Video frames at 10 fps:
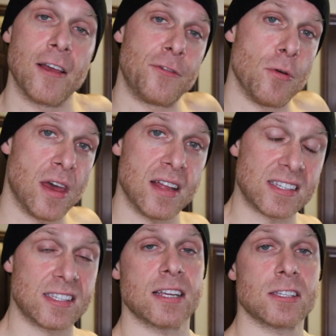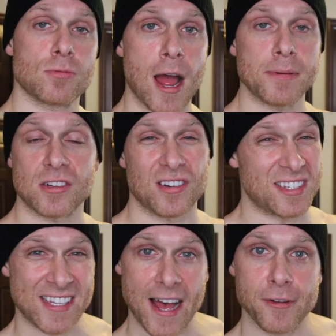if you hit six reps or
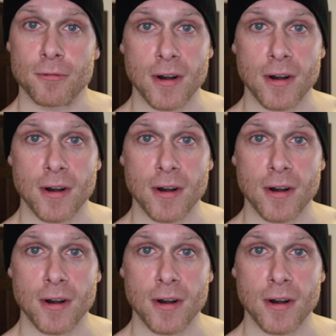seven